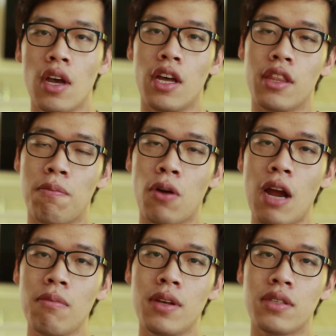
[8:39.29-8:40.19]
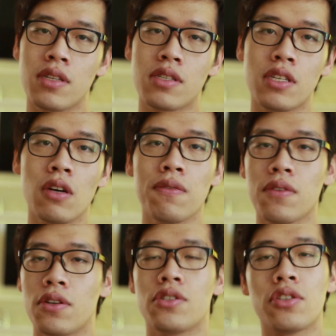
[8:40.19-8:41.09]
The prime lens itself,
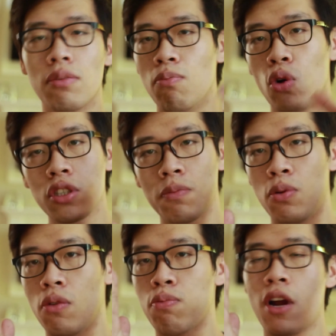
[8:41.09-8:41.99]
there's multiple